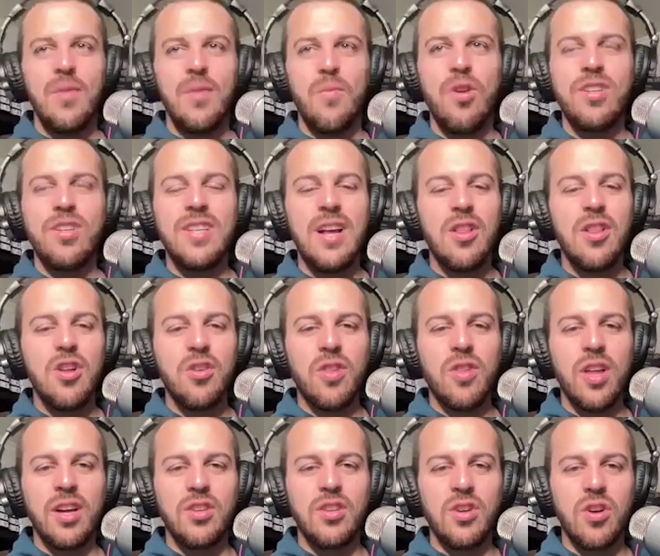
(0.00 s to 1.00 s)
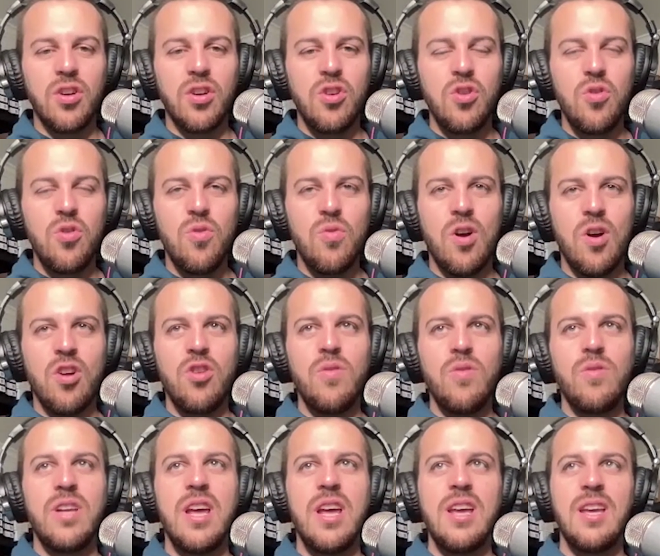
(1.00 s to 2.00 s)
what does that look like? Are you
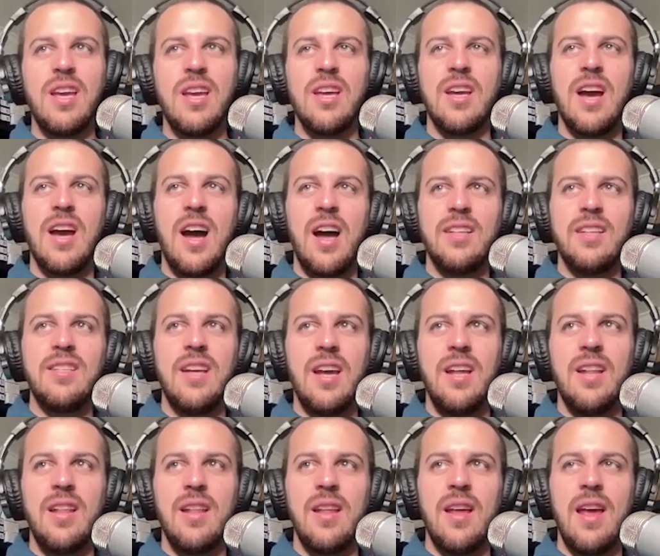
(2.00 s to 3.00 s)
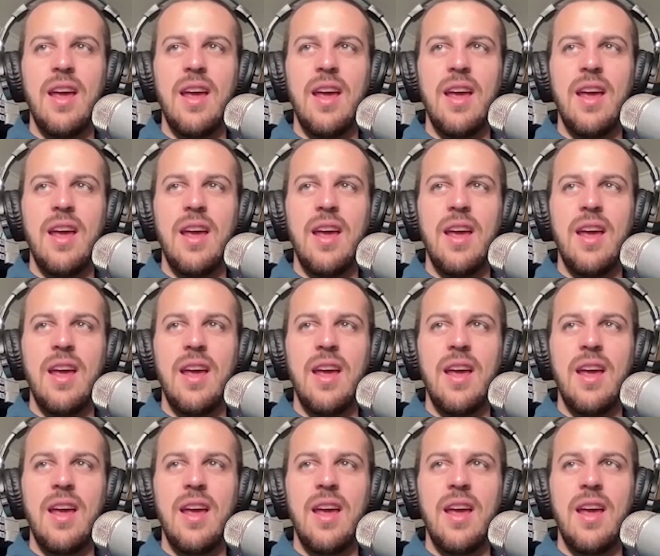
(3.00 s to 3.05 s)
taking content